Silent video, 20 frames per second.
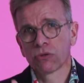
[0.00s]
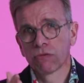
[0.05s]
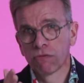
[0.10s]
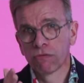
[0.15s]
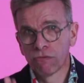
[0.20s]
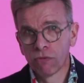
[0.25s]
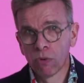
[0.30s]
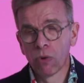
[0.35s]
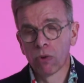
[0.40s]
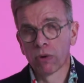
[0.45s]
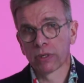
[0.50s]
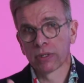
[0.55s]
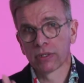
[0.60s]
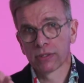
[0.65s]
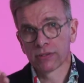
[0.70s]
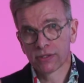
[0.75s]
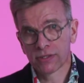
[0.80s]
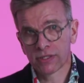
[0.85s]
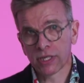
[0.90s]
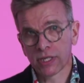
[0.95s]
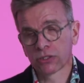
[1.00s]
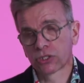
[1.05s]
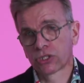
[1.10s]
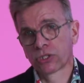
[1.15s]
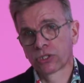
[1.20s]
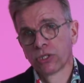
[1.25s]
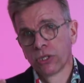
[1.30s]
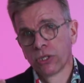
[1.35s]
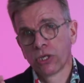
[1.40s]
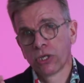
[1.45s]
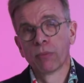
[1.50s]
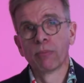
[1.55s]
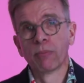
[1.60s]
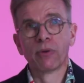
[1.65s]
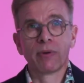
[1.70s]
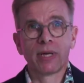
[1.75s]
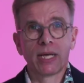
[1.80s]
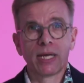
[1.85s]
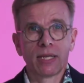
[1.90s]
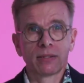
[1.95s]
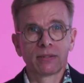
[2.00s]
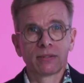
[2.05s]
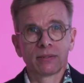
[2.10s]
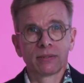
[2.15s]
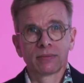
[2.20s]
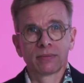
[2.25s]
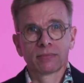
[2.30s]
for such a morality.